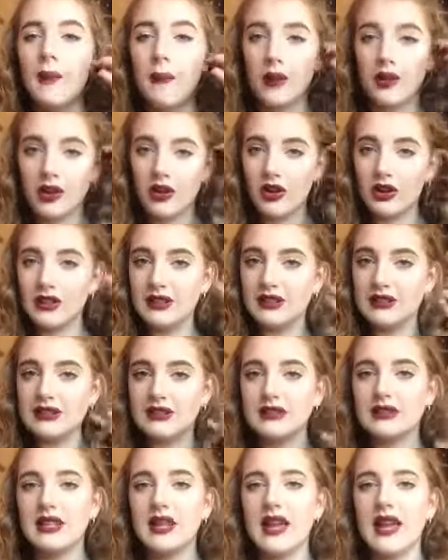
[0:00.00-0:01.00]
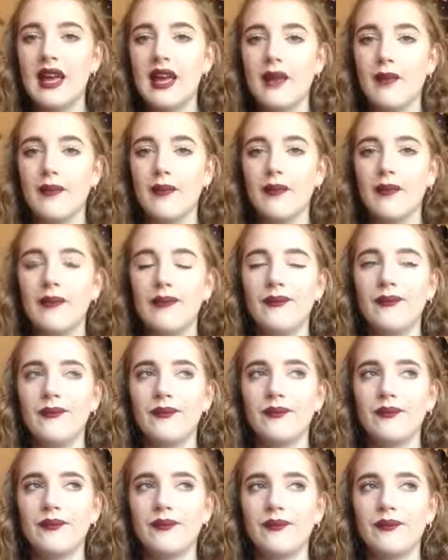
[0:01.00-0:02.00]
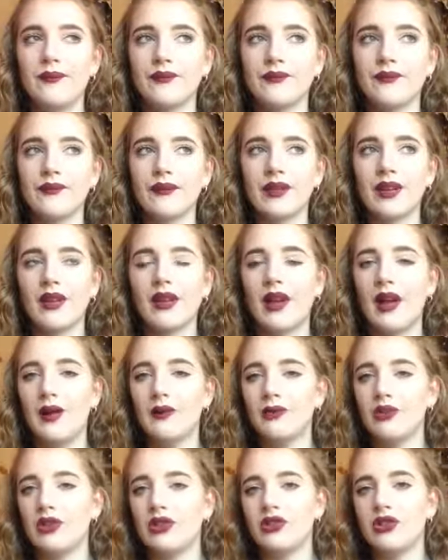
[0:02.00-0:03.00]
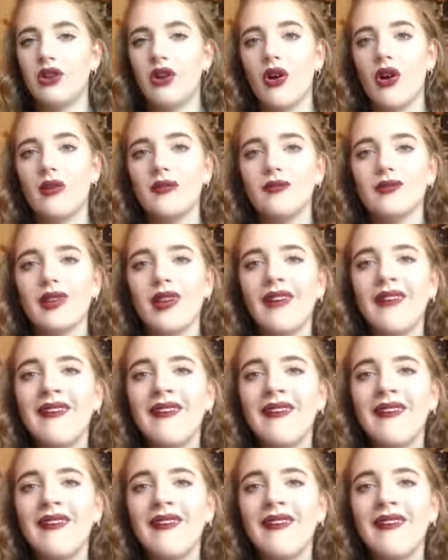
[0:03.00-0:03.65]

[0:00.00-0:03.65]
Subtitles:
because I'm just not.